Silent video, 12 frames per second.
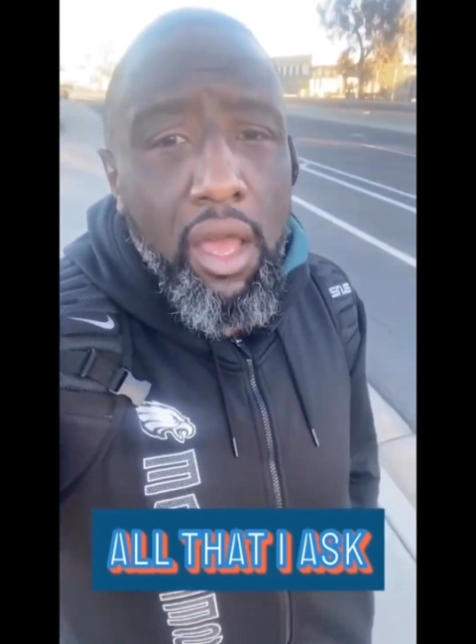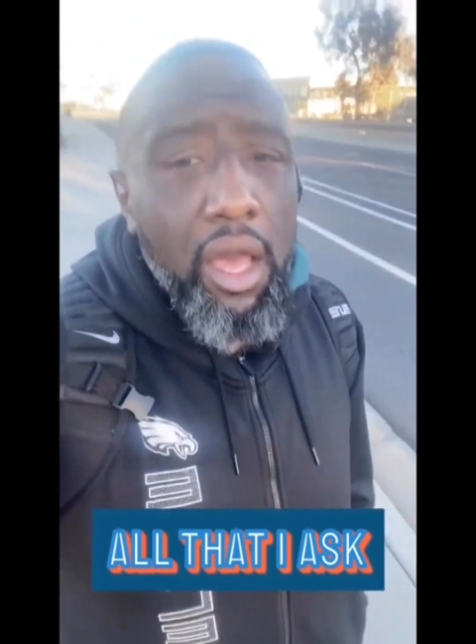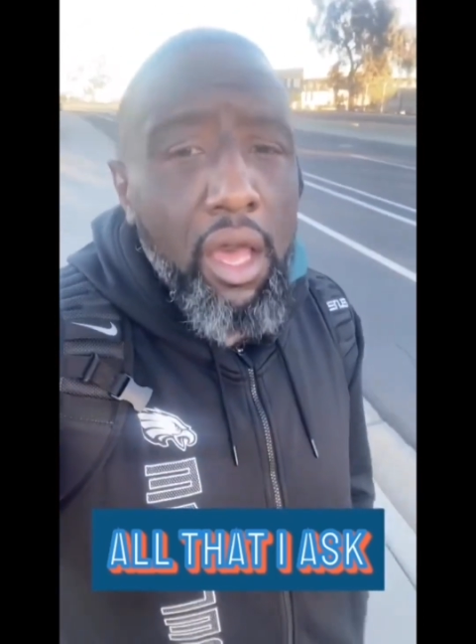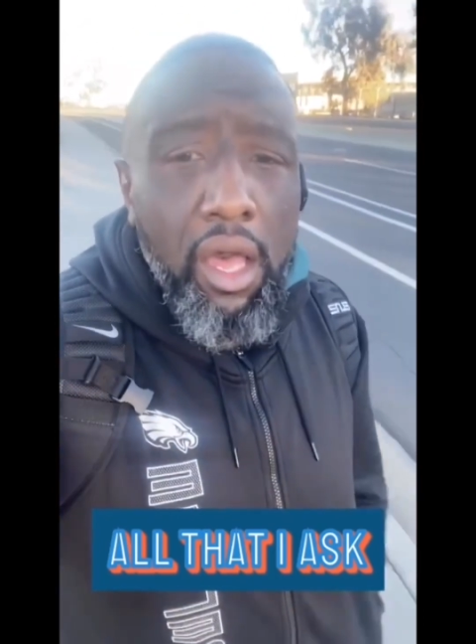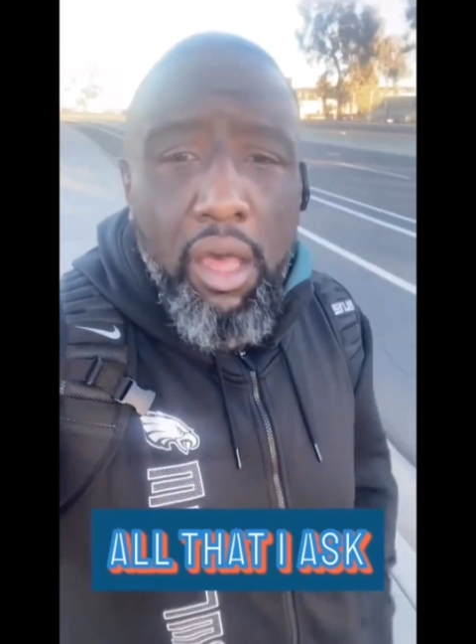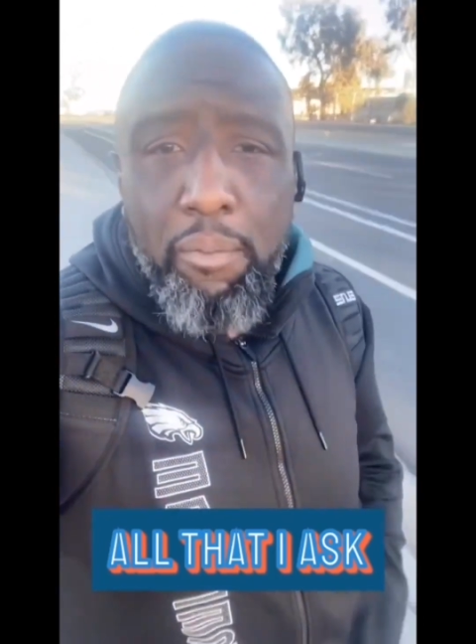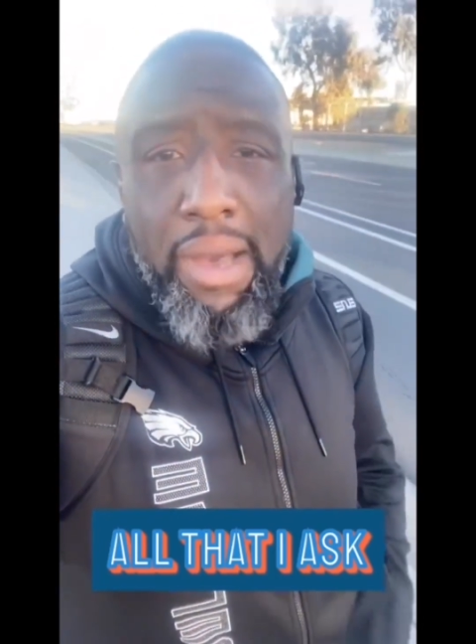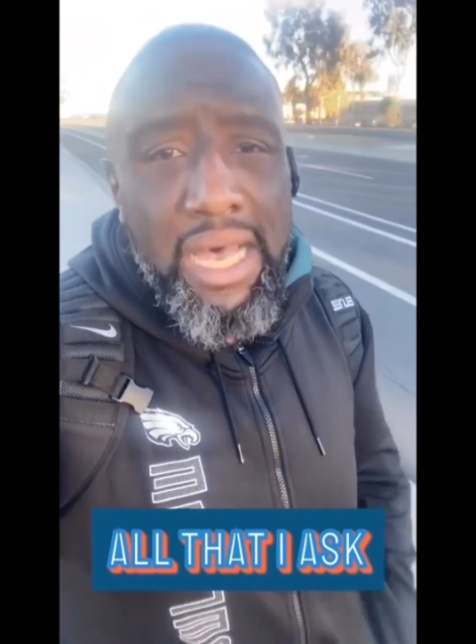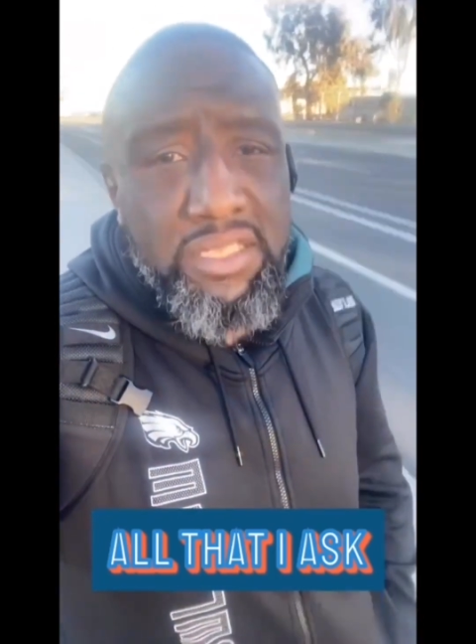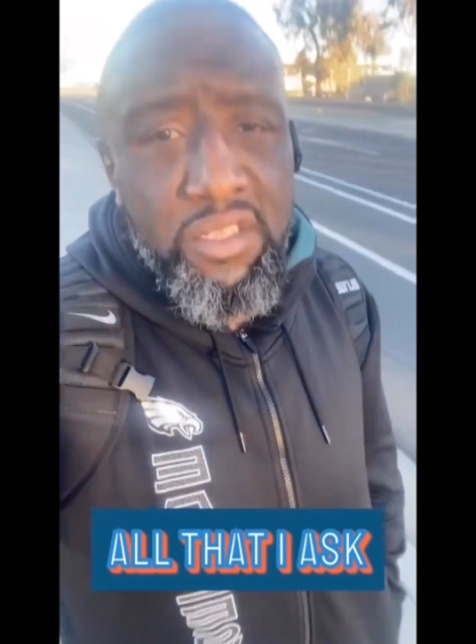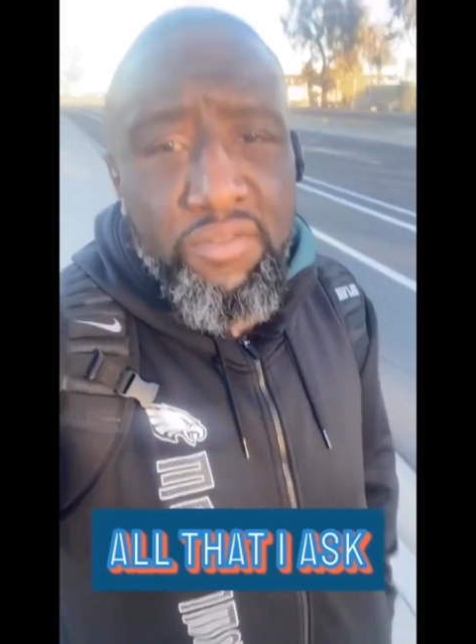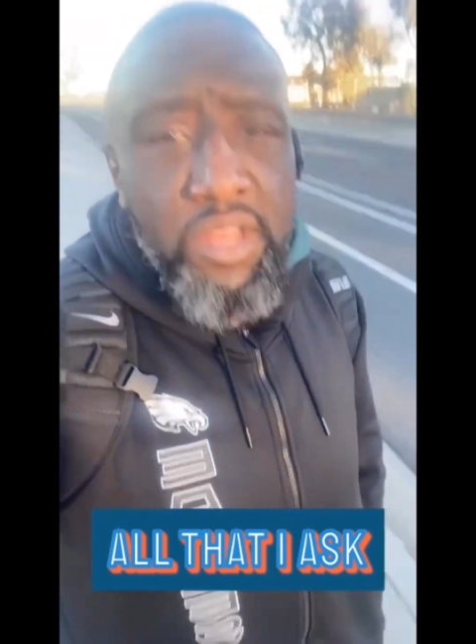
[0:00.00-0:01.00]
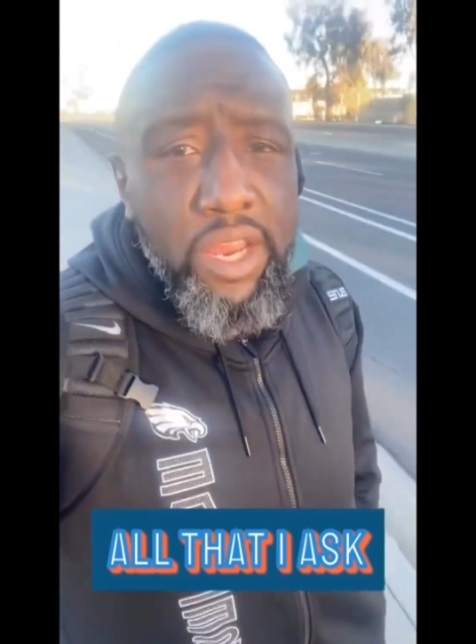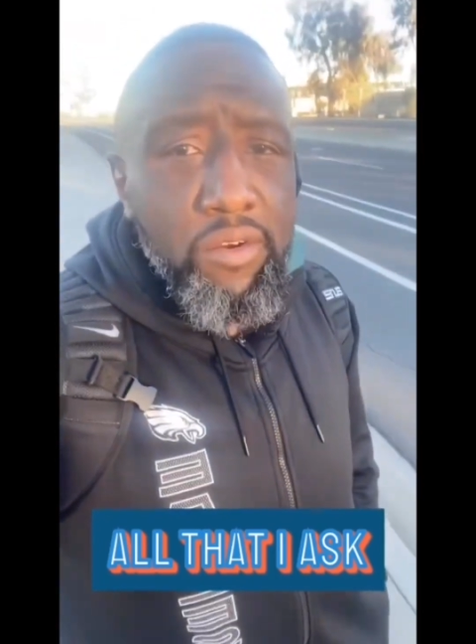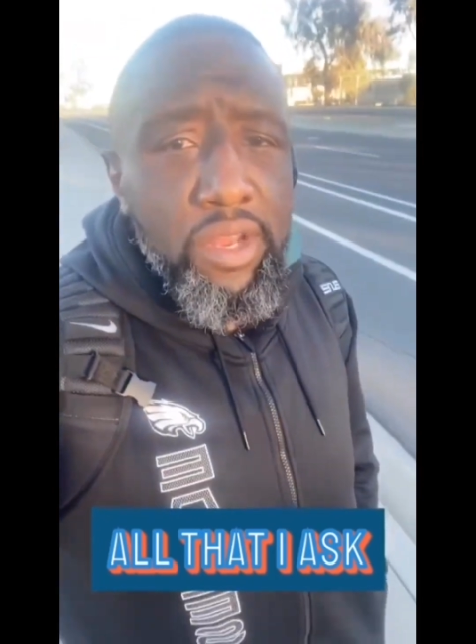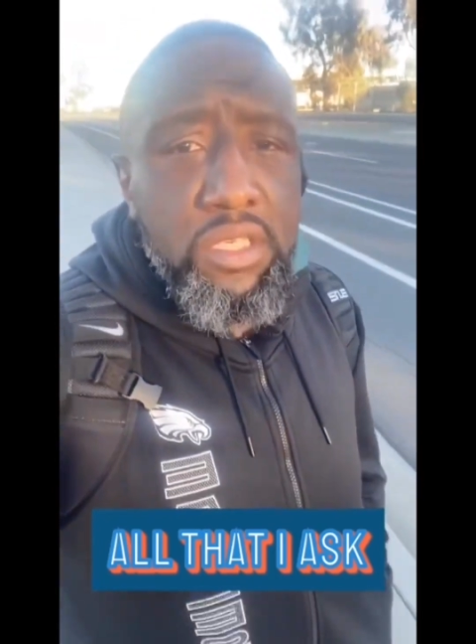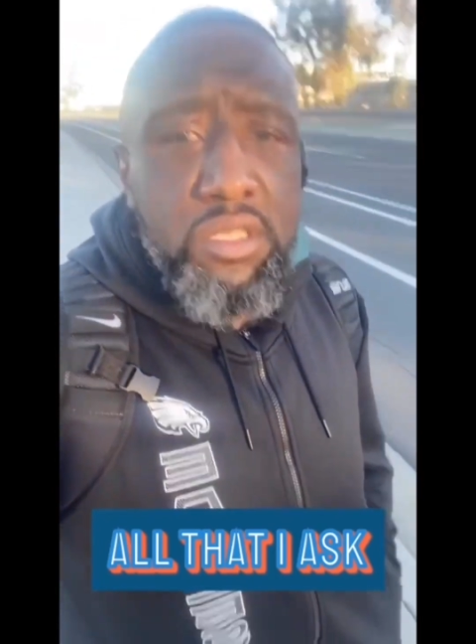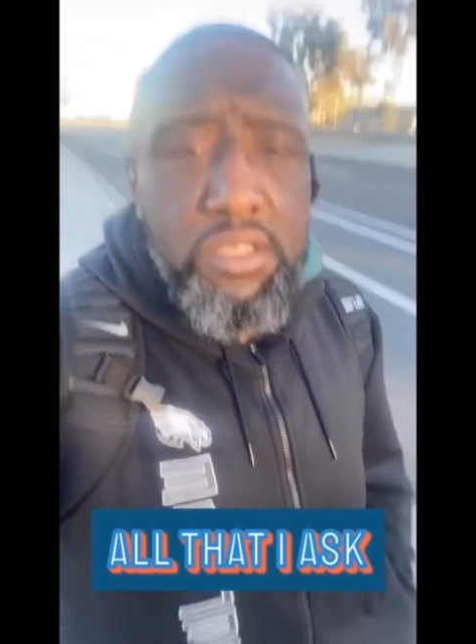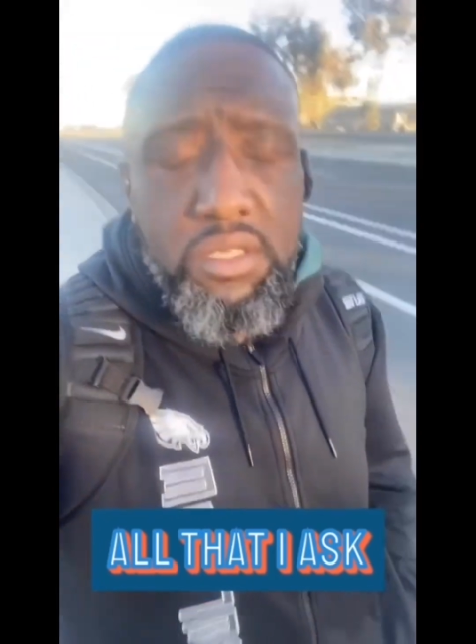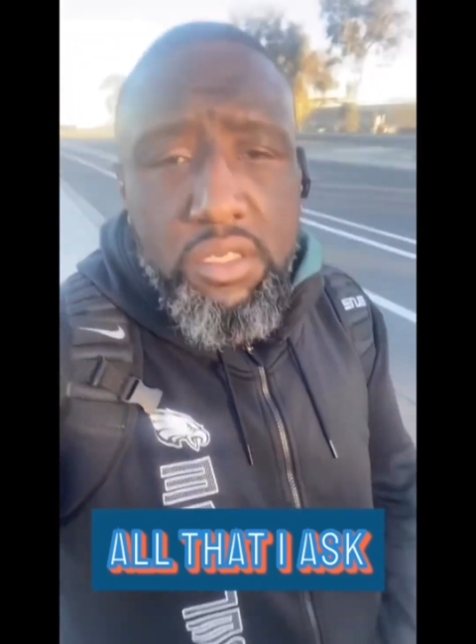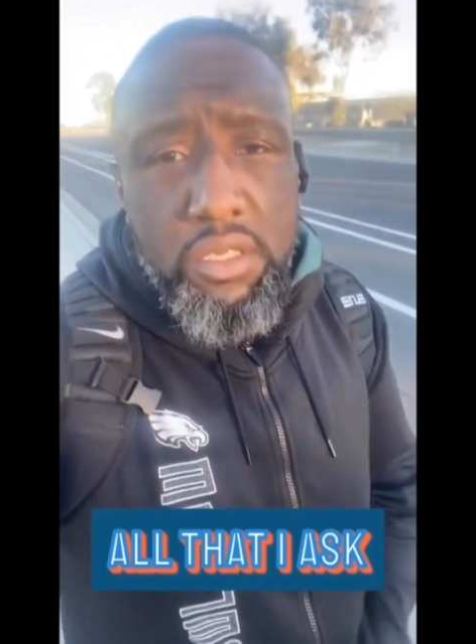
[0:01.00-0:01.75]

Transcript: Uh, positive lyrics.